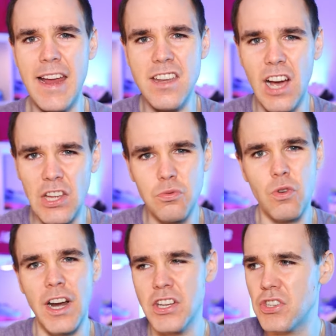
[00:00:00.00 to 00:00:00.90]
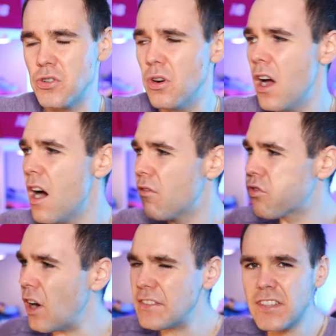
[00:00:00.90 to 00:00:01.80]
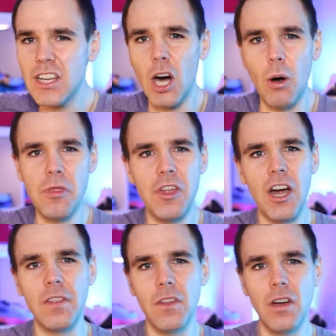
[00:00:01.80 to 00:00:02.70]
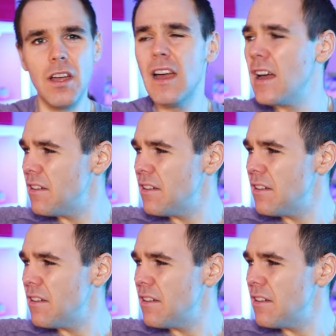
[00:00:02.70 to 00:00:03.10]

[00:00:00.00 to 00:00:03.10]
a nice running shoe for us to go out there and look